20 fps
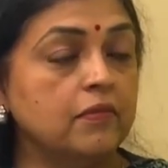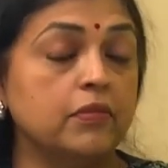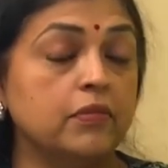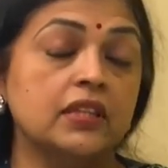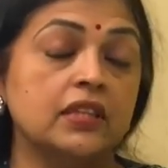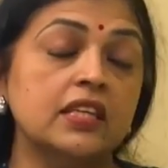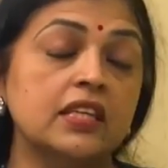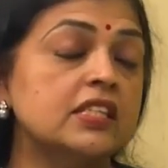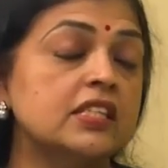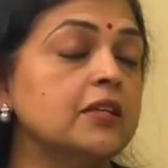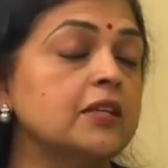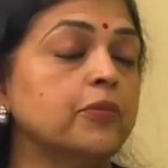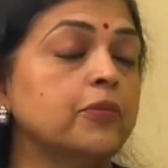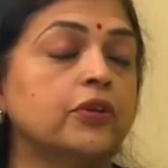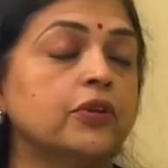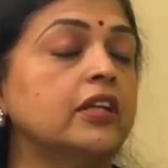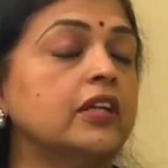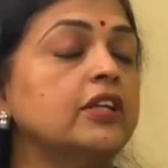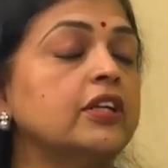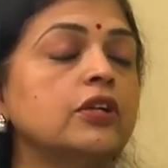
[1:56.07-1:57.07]
But these
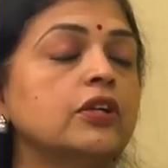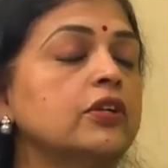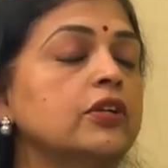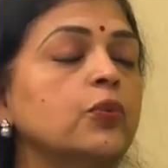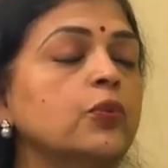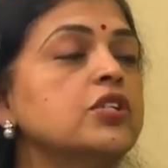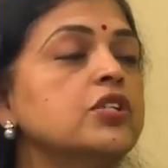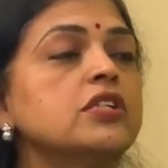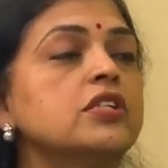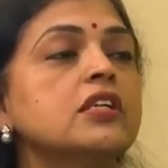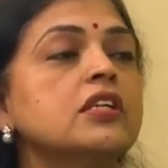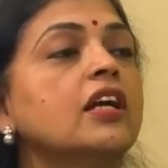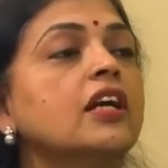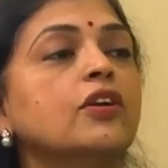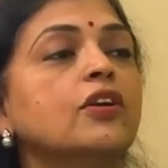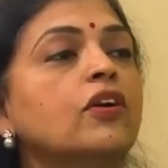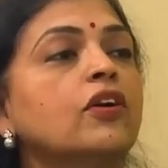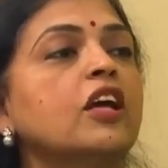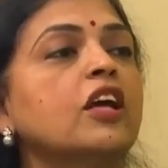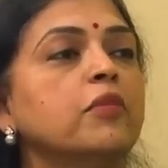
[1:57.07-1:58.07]
temporary twitches are
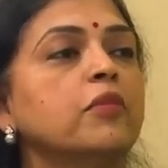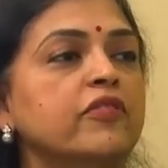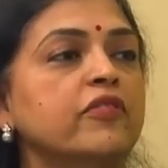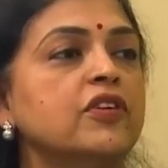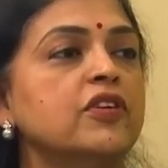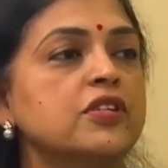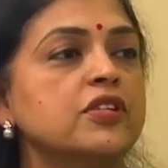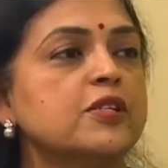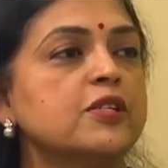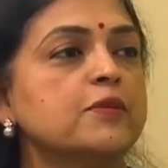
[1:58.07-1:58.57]
not hemifacial